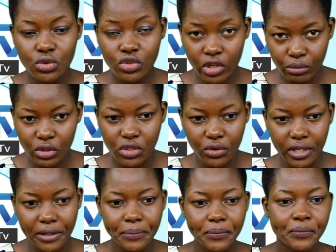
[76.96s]

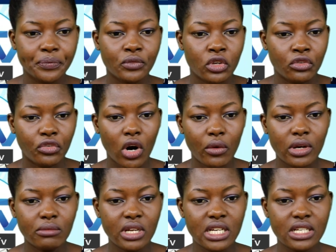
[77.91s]
tributary.
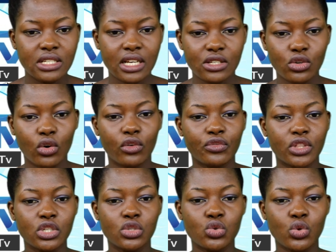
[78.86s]
Foreign ministers
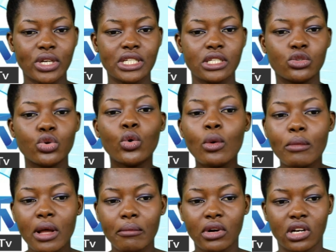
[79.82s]
of the
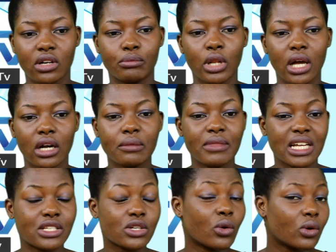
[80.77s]
22-member bloc
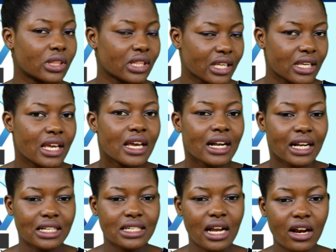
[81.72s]
met on the
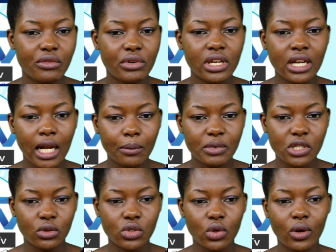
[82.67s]
Qatari
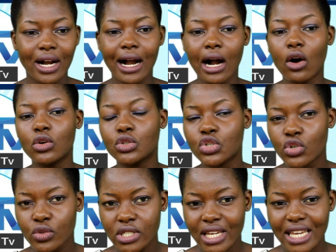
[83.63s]
capital Doha on
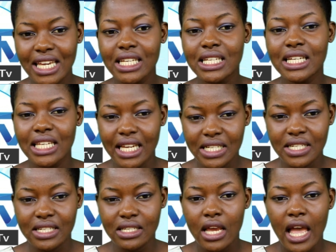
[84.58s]
Tuesday in the
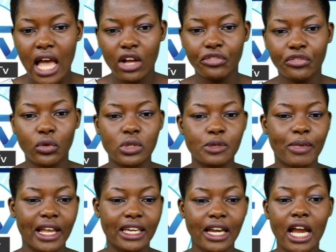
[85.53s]
latest
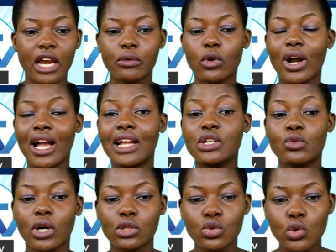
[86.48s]
effort by Cairo and
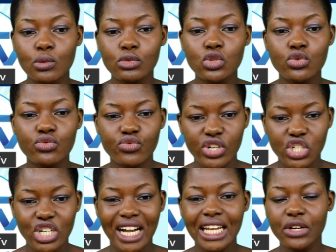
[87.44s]
Khartoum to
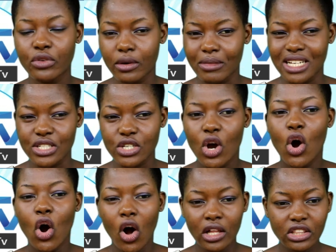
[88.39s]
reach an agreement
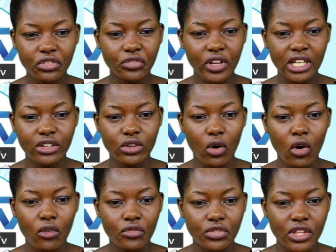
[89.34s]
on the filling
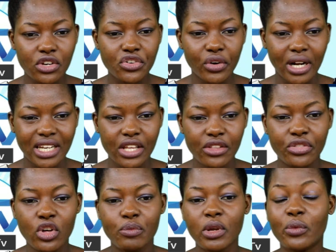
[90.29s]
of the Grand
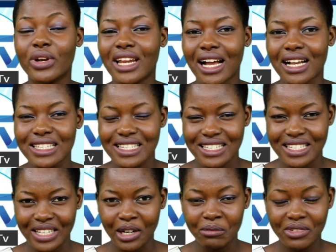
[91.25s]
Ethiopian Renaissance
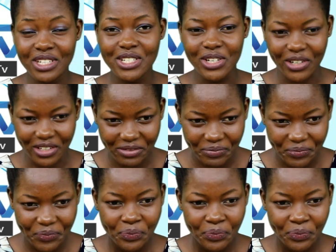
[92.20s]
Dam, the GERD.